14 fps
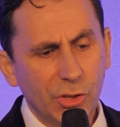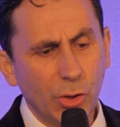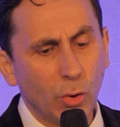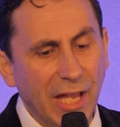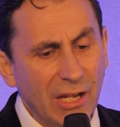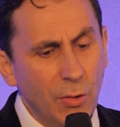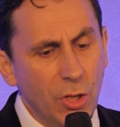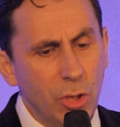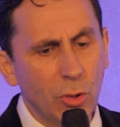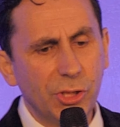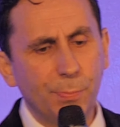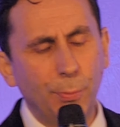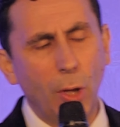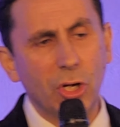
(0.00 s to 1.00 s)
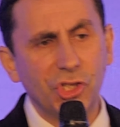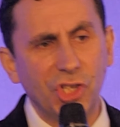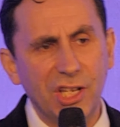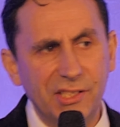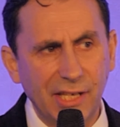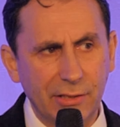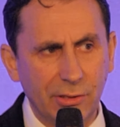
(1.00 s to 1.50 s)
So can we use
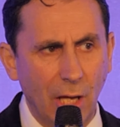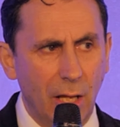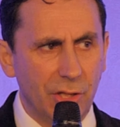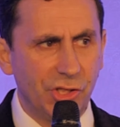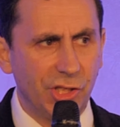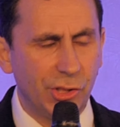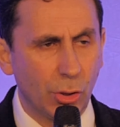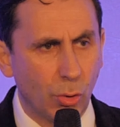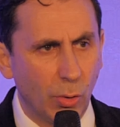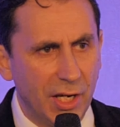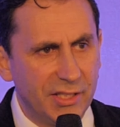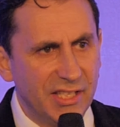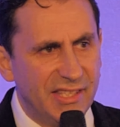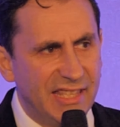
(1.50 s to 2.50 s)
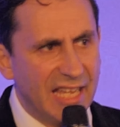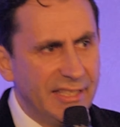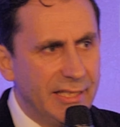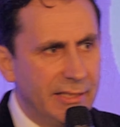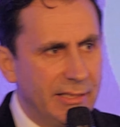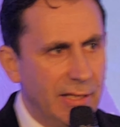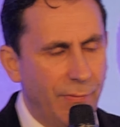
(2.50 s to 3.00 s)
blockchain technology to create
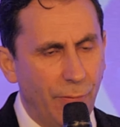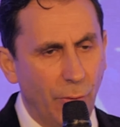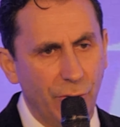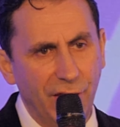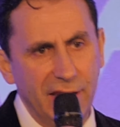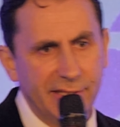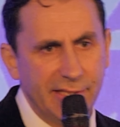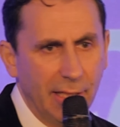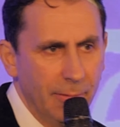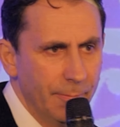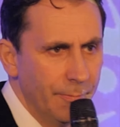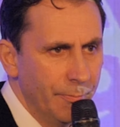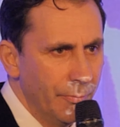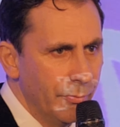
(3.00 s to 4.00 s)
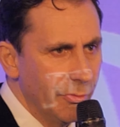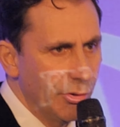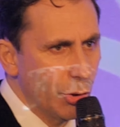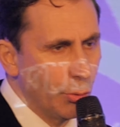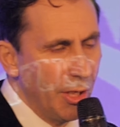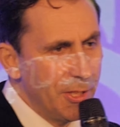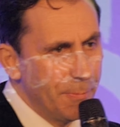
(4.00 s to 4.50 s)
identity for data,
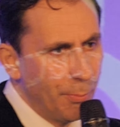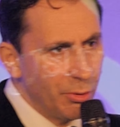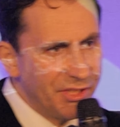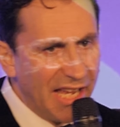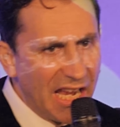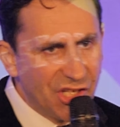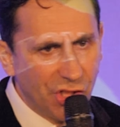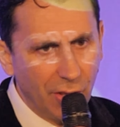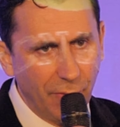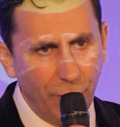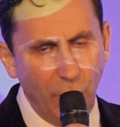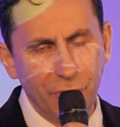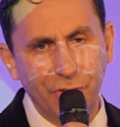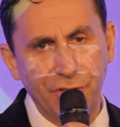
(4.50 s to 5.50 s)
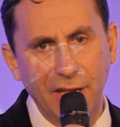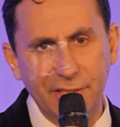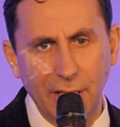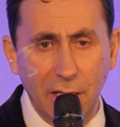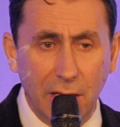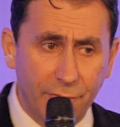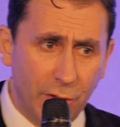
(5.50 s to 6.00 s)
to create protection for the
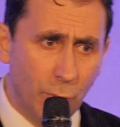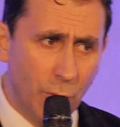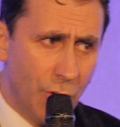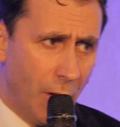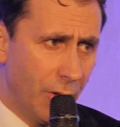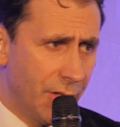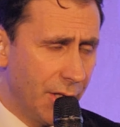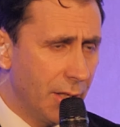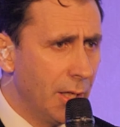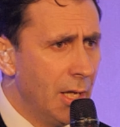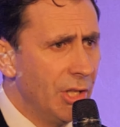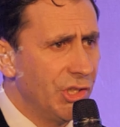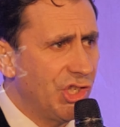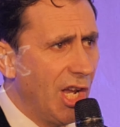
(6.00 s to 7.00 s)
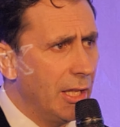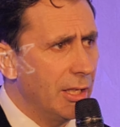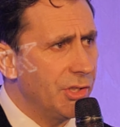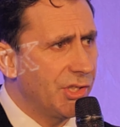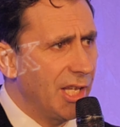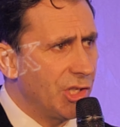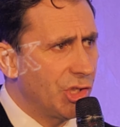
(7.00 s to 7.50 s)
data, even with all the
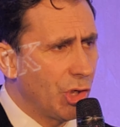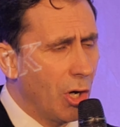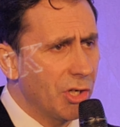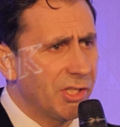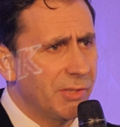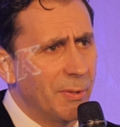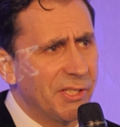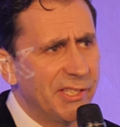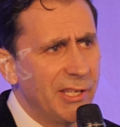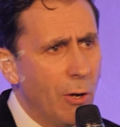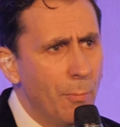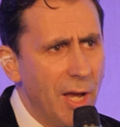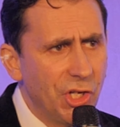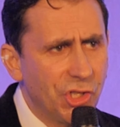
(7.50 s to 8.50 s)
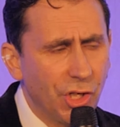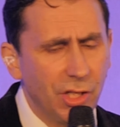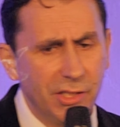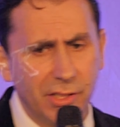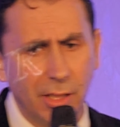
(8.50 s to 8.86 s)
challenge that George Sebastian mentioned